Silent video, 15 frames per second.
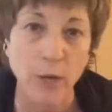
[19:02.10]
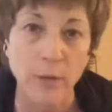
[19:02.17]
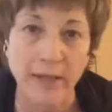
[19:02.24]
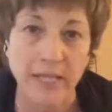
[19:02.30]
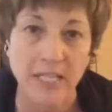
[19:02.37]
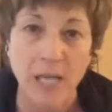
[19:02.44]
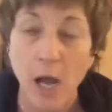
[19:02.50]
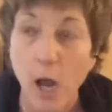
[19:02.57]

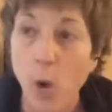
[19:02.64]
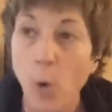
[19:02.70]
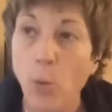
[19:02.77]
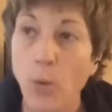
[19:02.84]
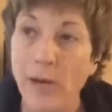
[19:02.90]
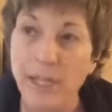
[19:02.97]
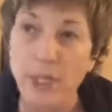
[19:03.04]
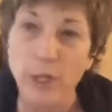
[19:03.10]
this,
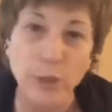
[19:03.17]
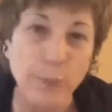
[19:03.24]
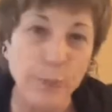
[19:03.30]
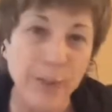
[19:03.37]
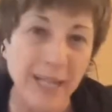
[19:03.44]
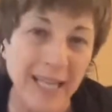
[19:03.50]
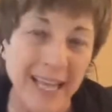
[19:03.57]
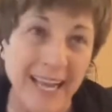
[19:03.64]
when you
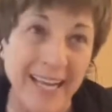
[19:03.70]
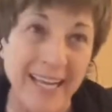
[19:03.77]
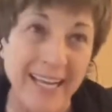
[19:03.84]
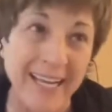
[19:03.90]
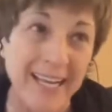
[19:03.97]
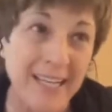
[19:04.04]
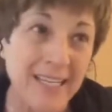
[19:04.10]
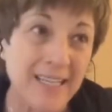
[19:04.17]

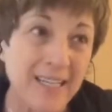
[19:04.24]
play